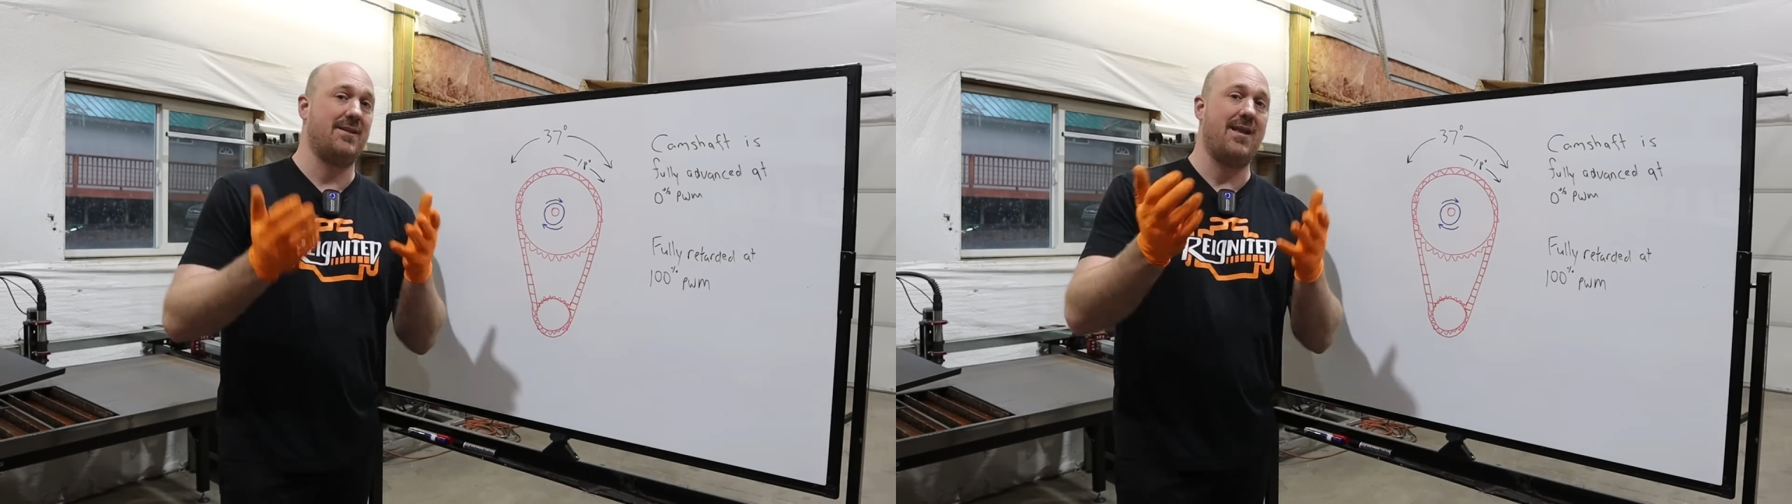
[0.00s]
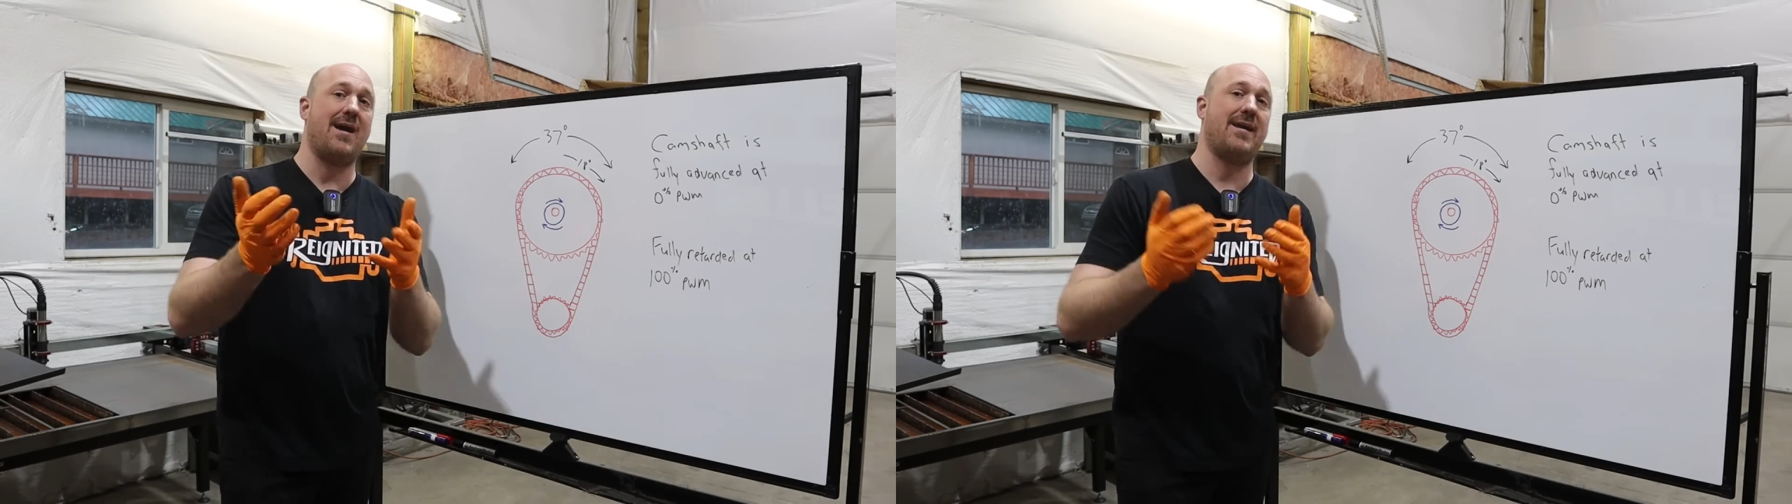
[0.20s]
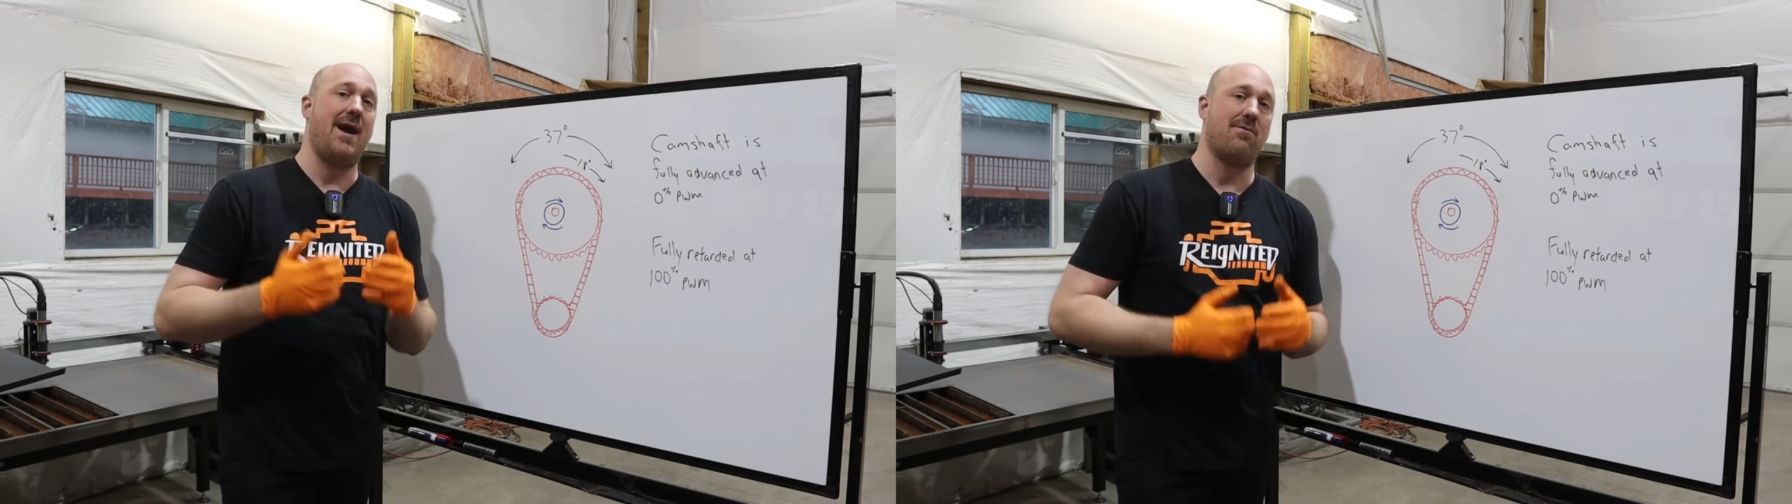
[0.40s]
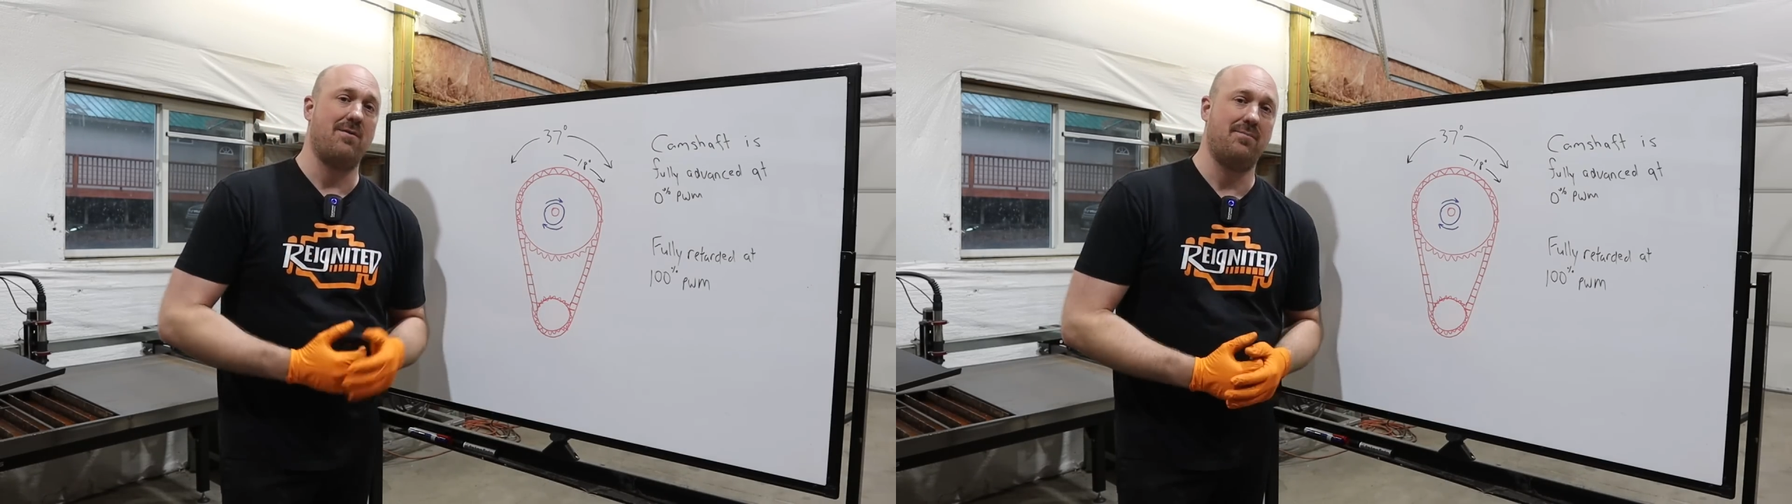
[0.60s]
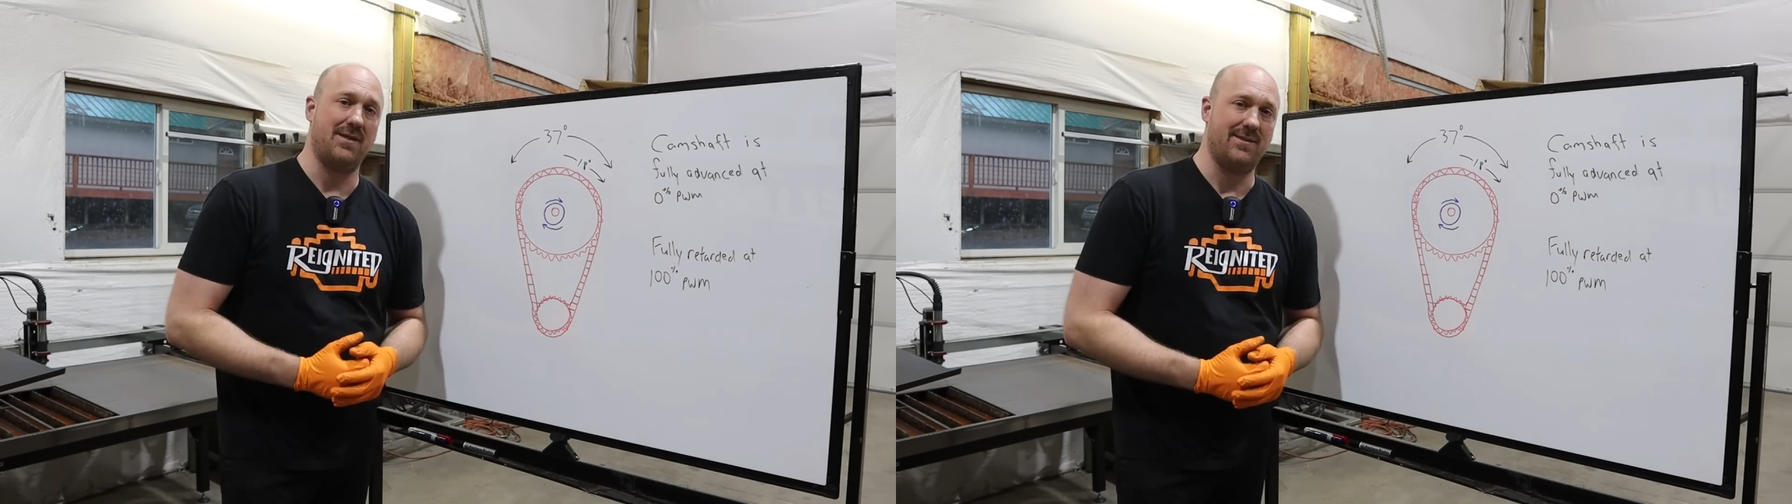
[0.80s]
to lock it out
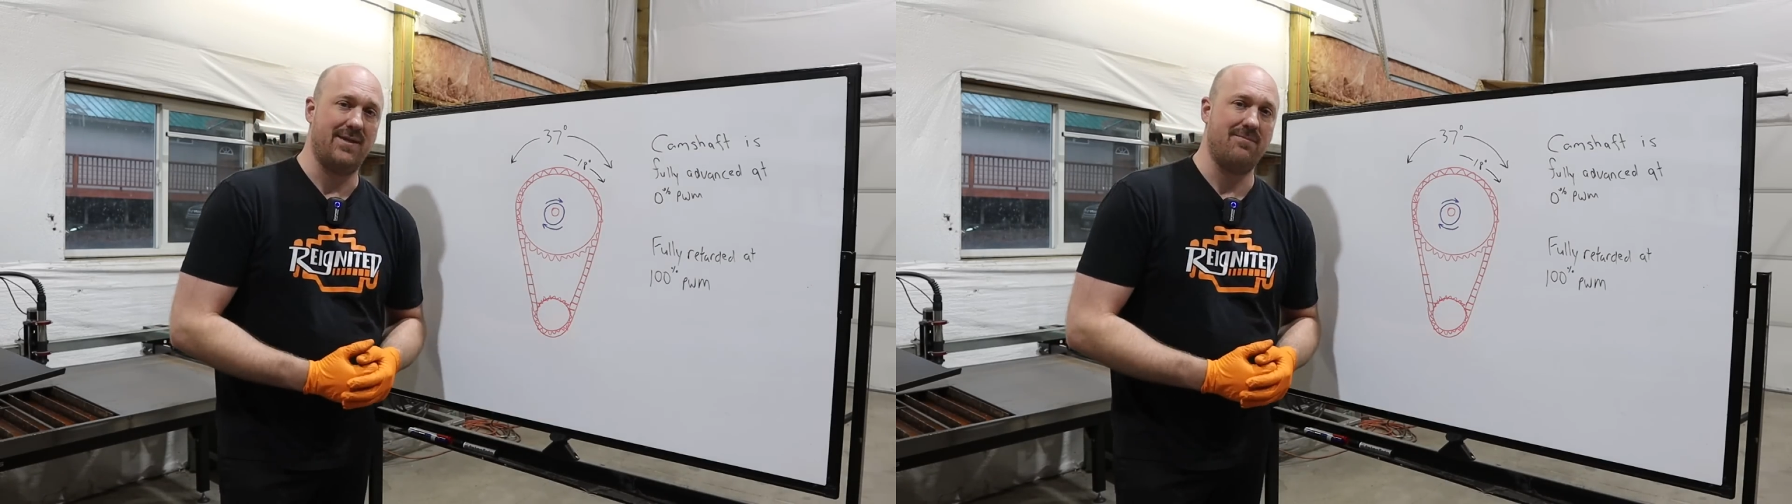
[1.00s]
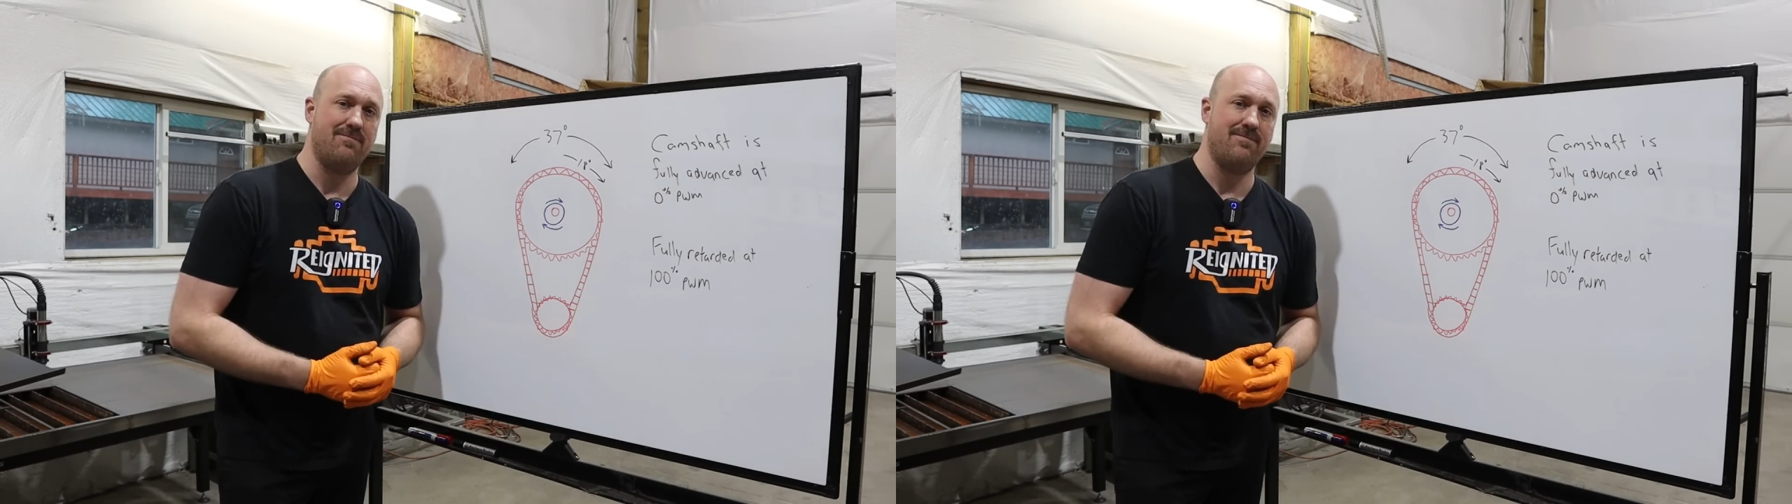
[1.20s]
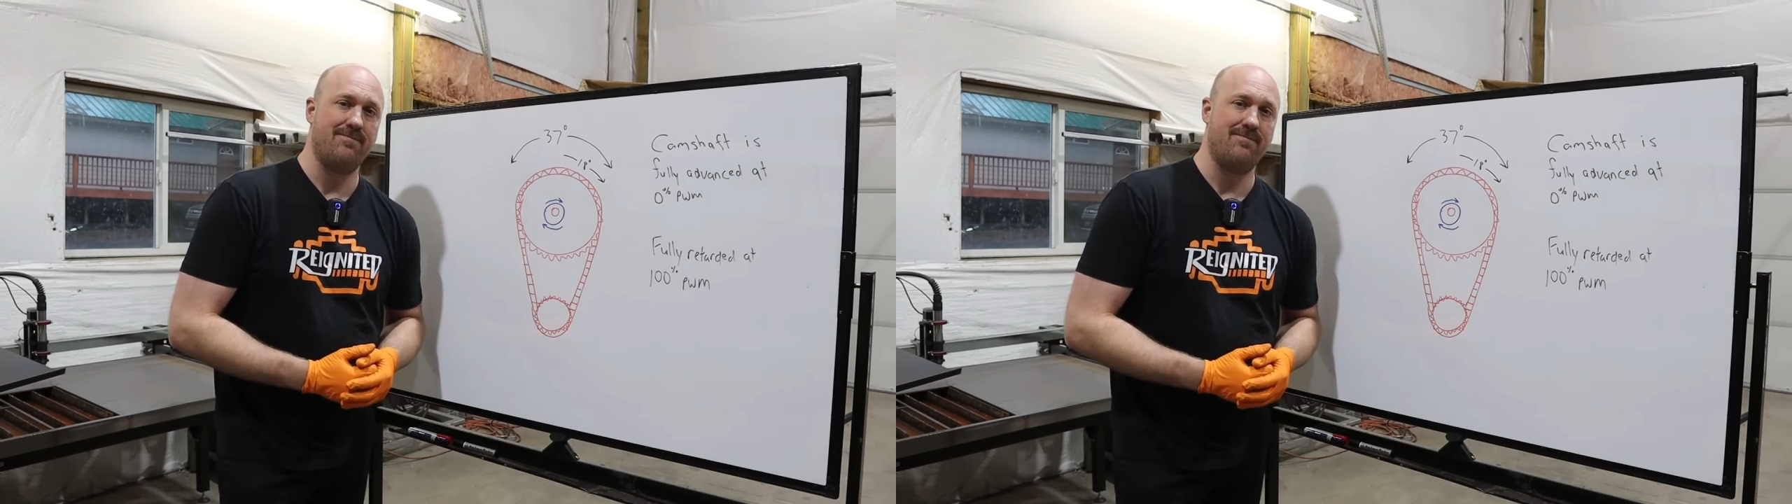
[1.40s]
completely.